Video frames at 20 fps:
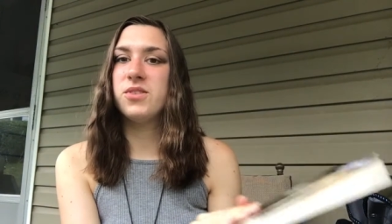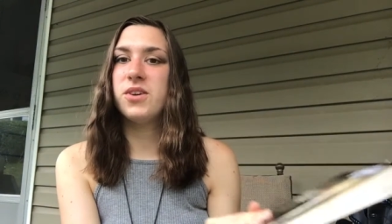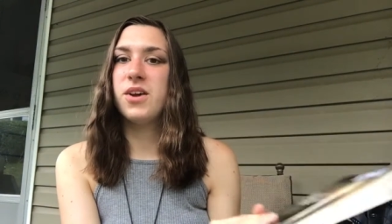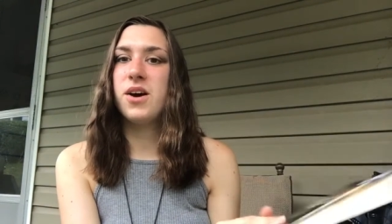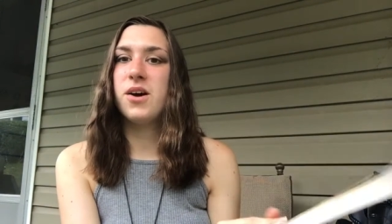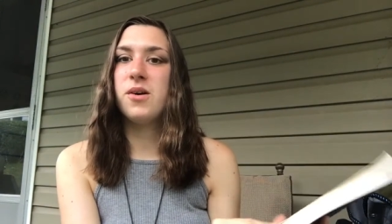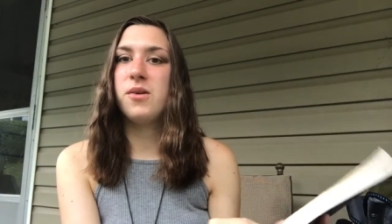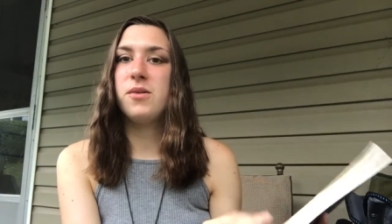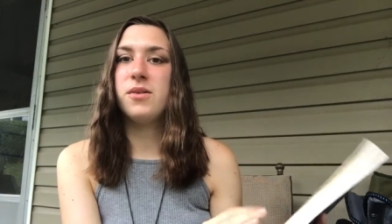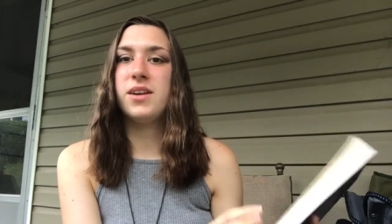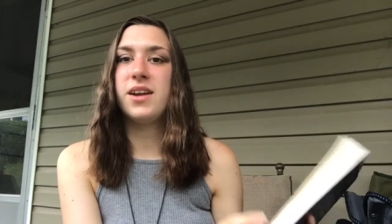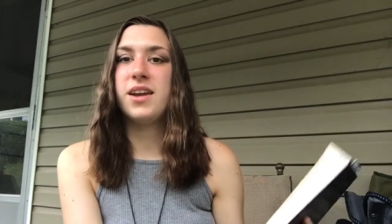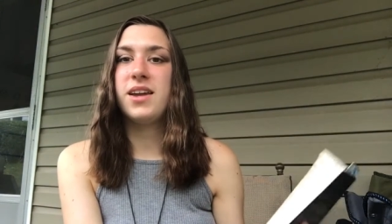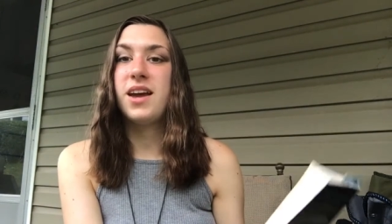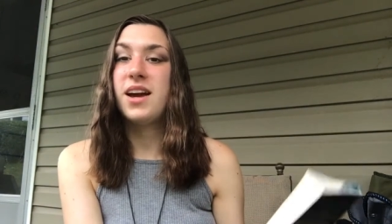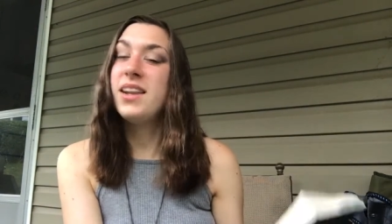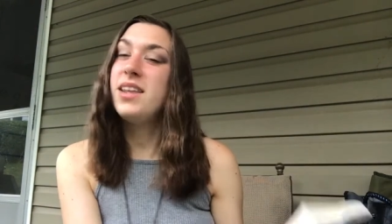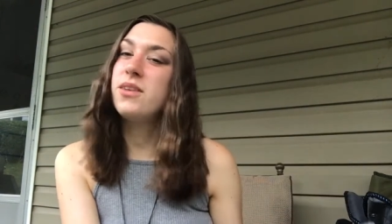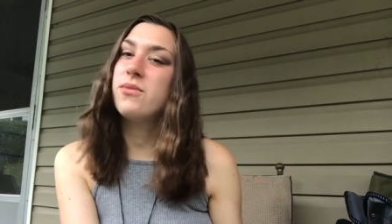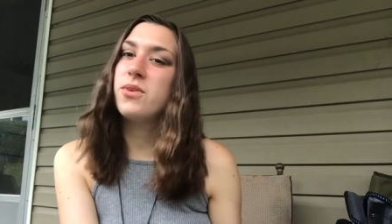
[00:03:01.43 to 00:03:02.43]
ago, and I
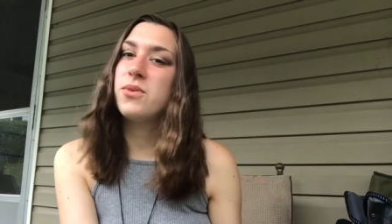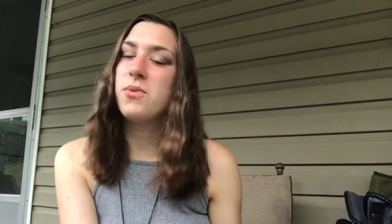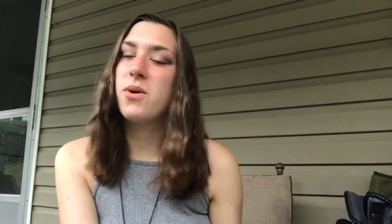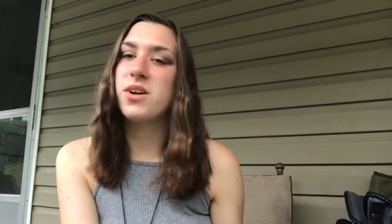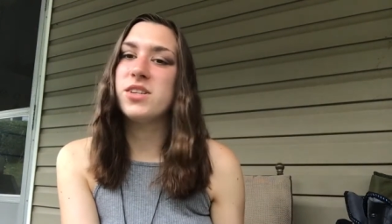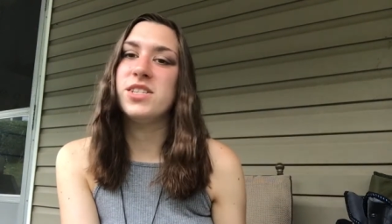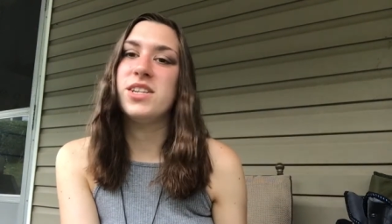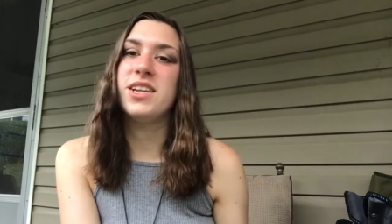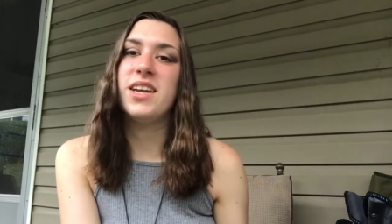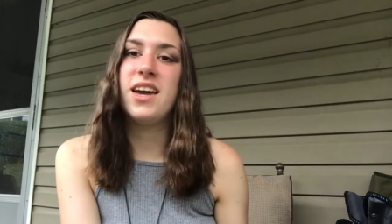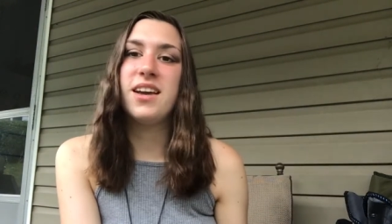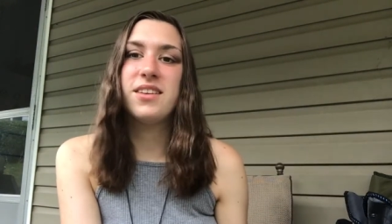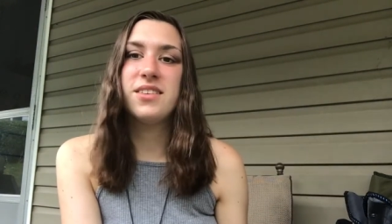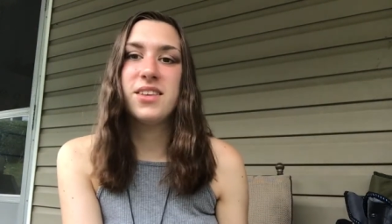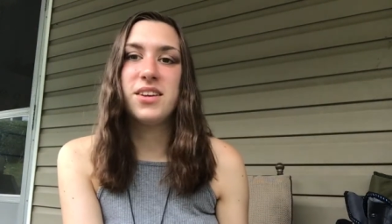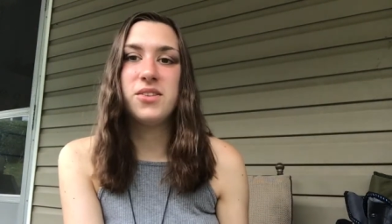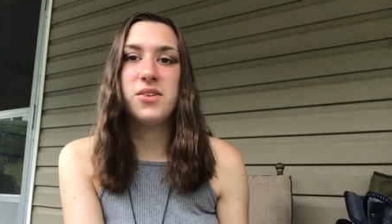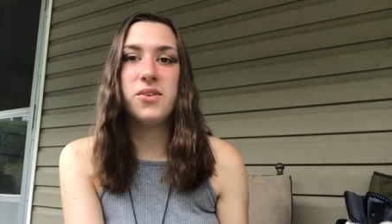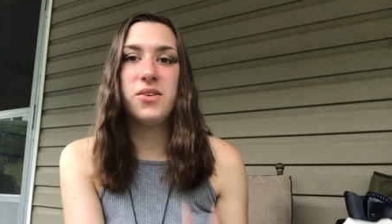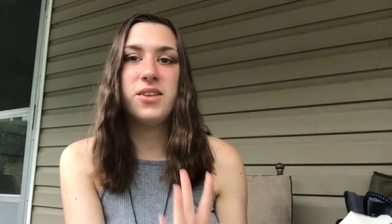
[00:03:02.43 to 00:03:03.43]
need to rewatch it again
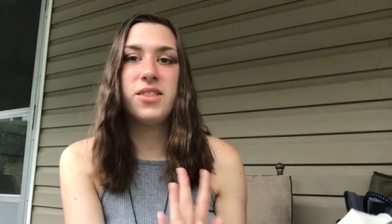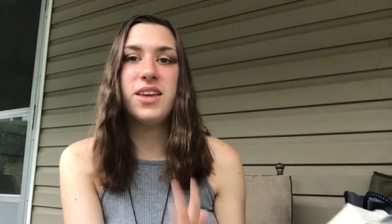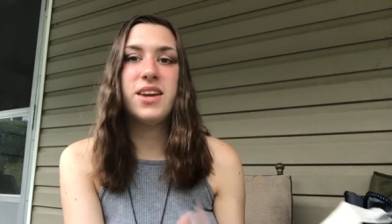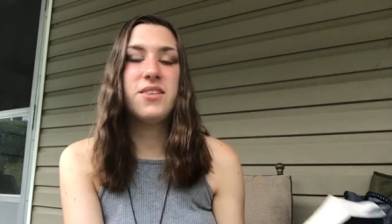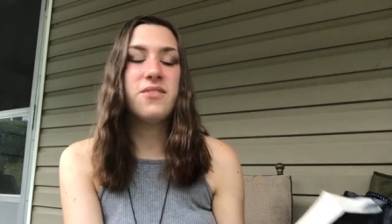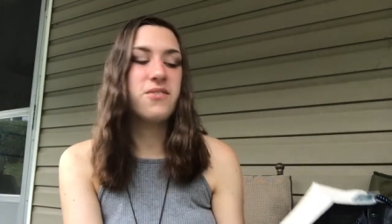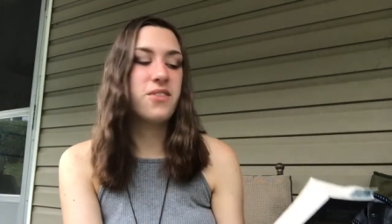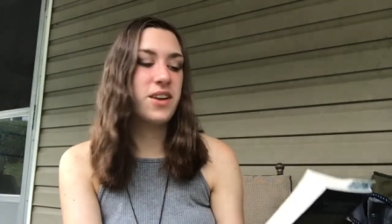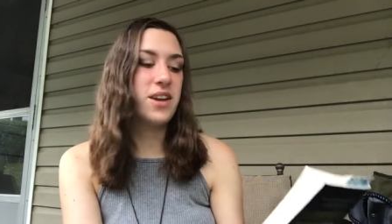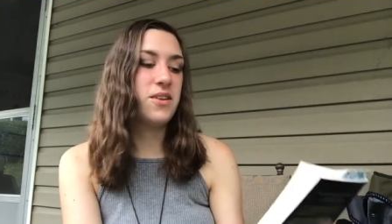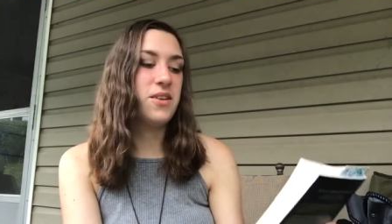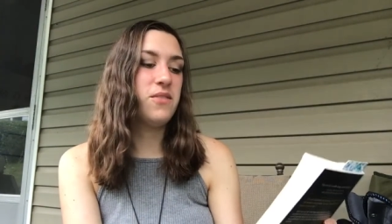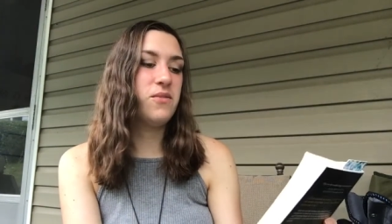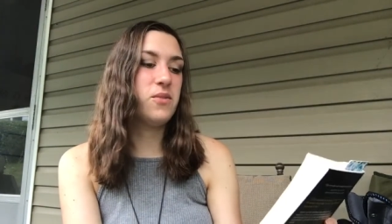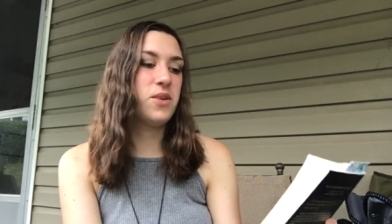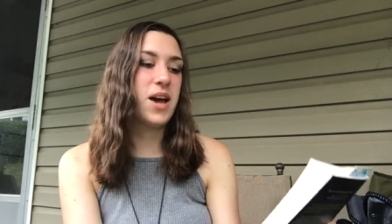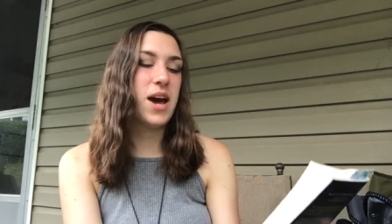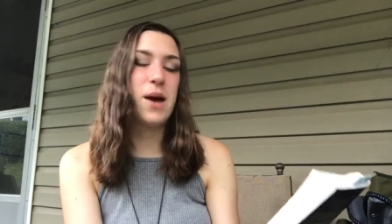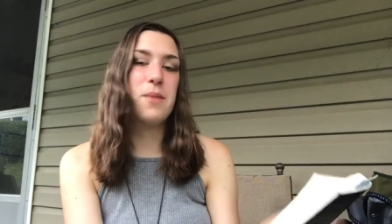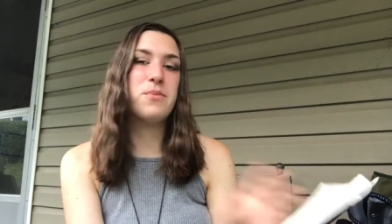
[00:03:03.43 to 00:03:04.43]
because I totally like forgetting
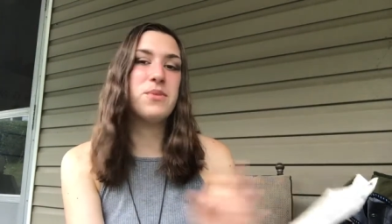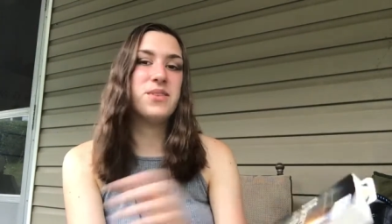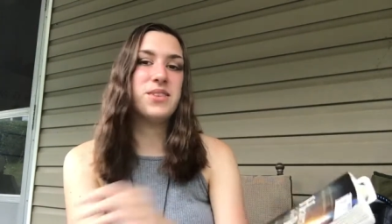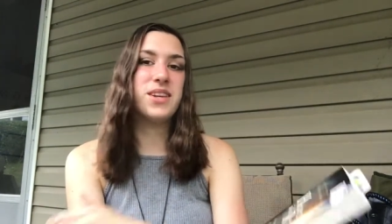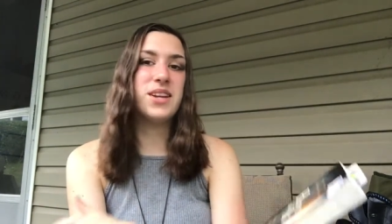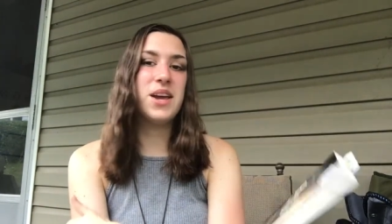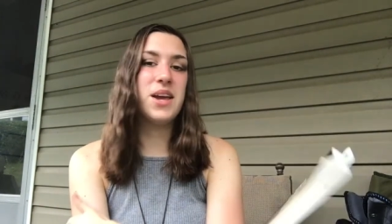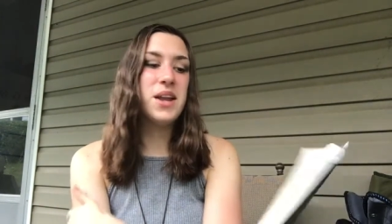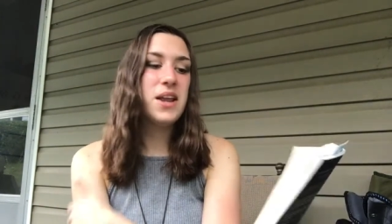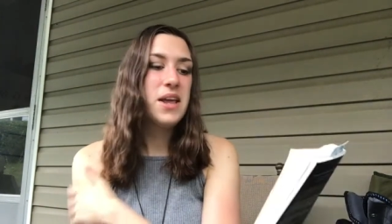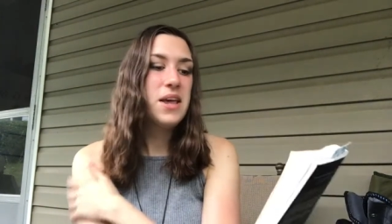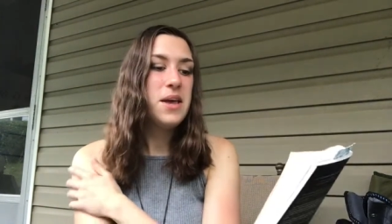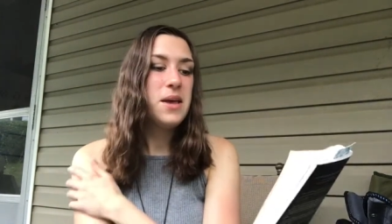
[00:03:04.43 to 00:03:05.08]
what happens in it.